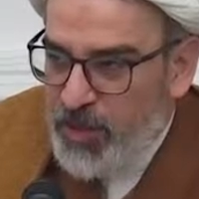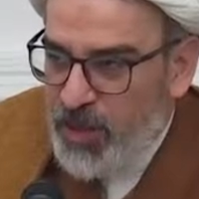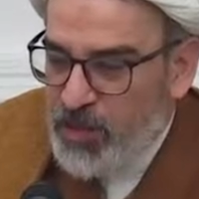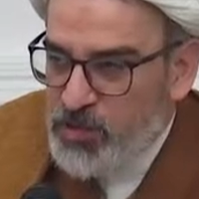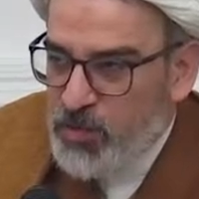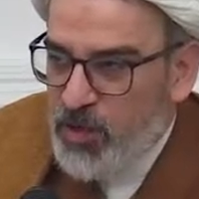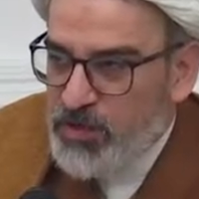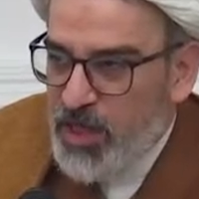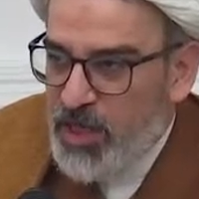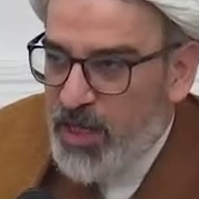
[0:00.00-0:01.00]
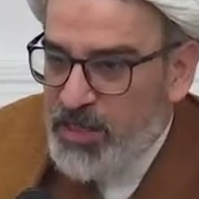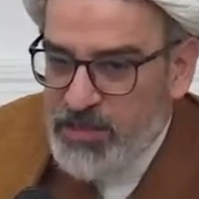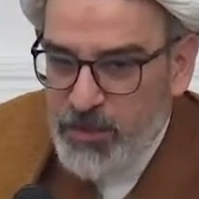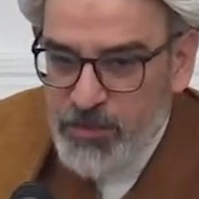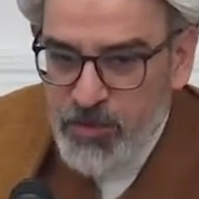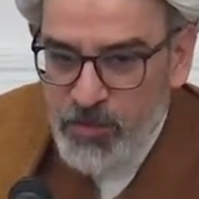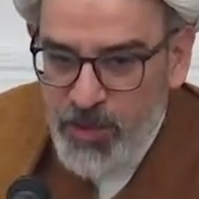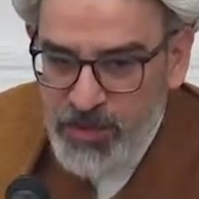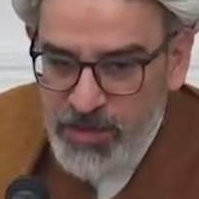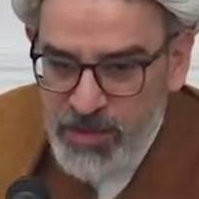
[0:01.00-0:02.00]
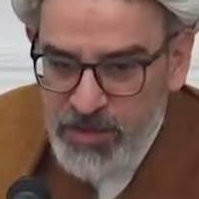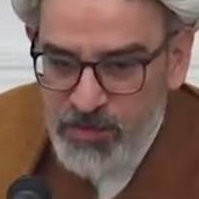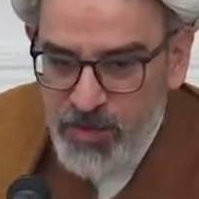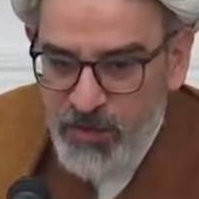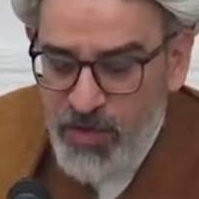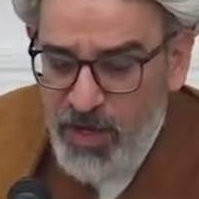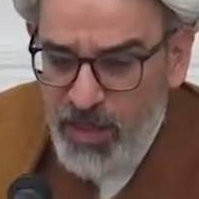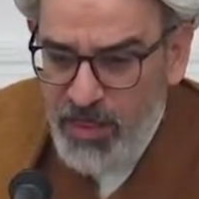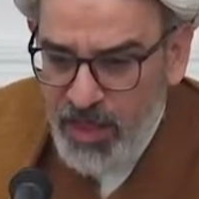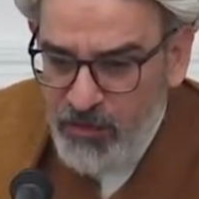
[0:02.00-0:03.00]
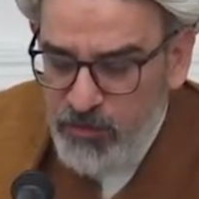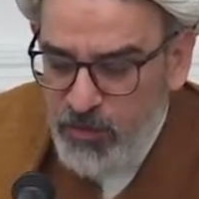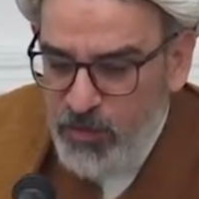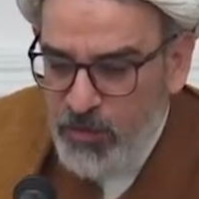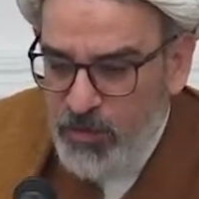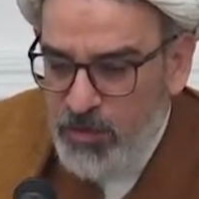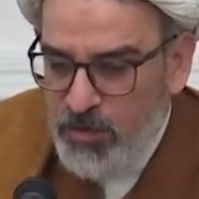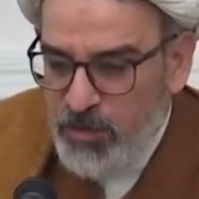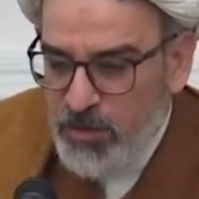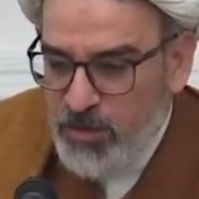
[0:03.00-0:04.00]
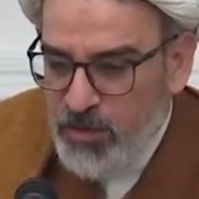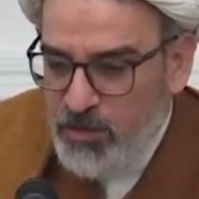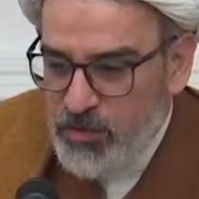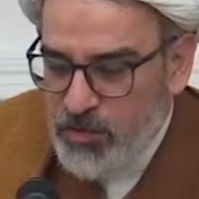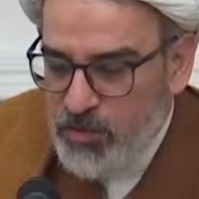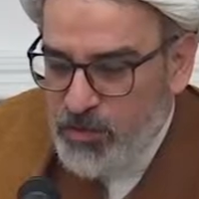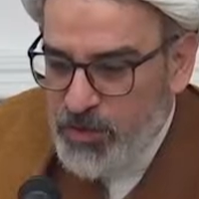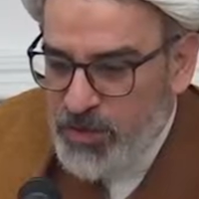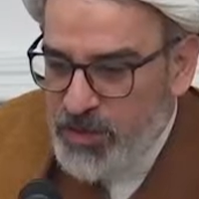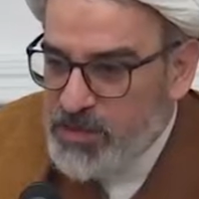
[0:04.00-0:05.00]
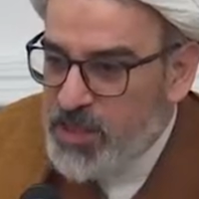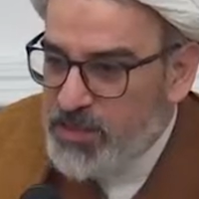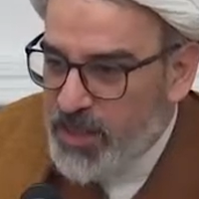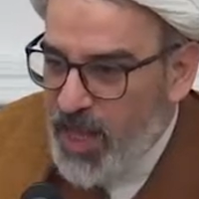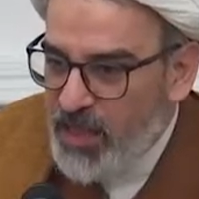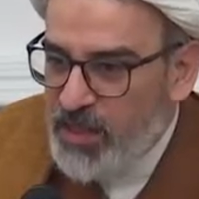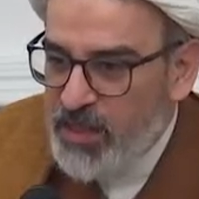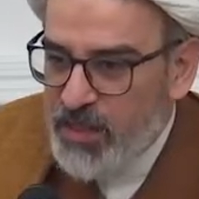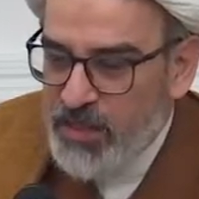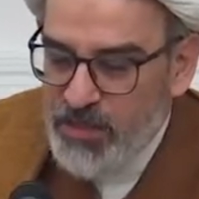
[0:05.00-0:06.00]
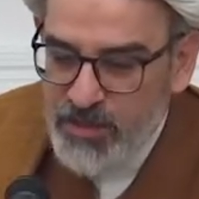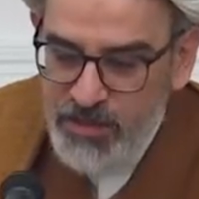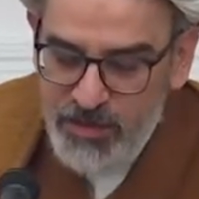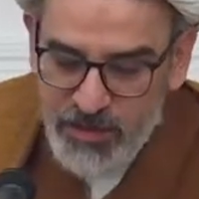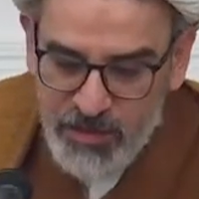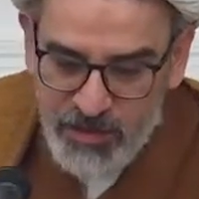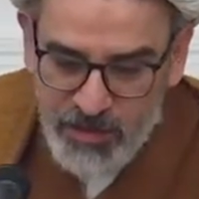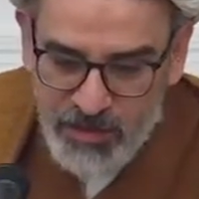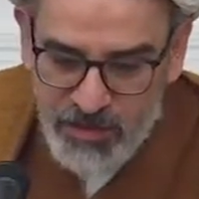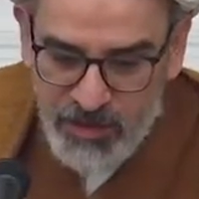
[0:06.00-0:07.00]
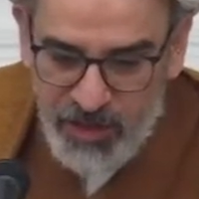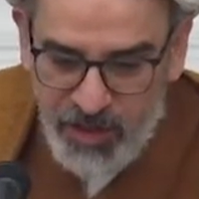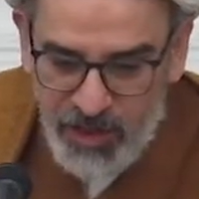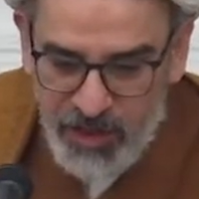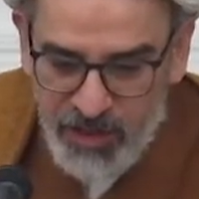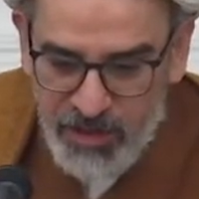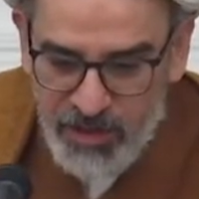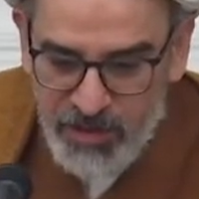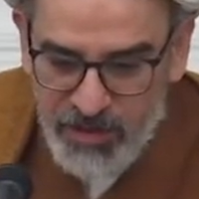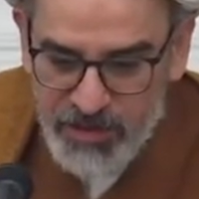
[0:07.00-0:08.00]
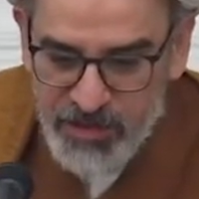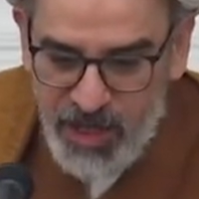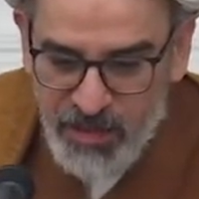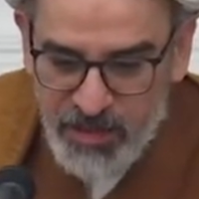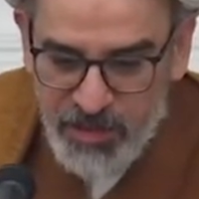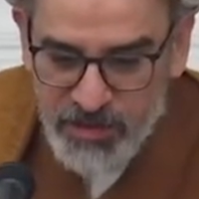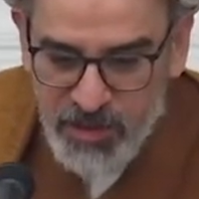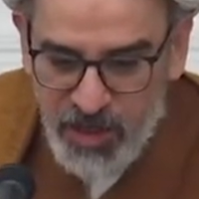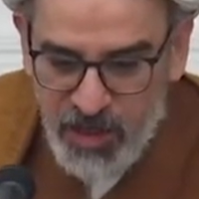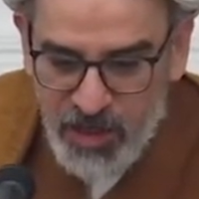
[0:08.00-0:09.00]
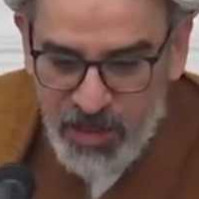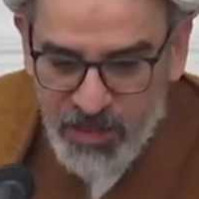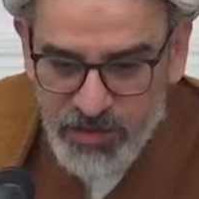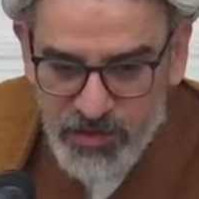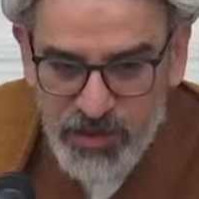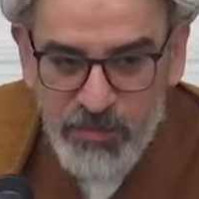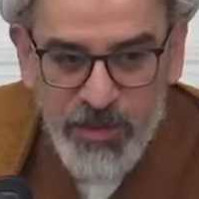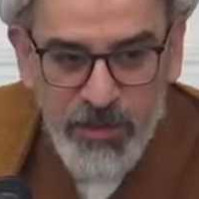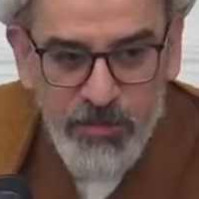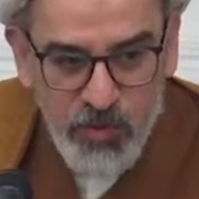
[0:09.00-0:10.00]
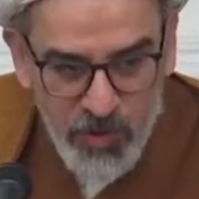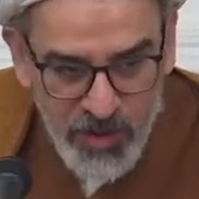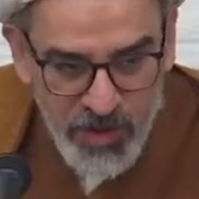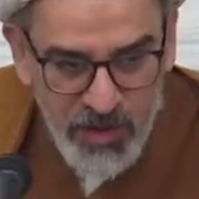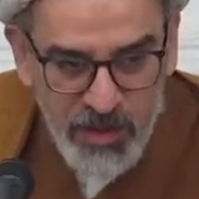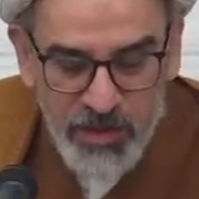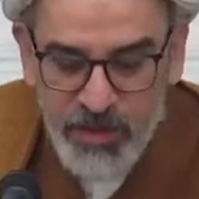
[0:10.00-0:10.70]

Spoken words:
may Allah subhanahu wa ta'ala accept your presence. We are really thankful to be in such a gathering, and these gatherings are extremely important.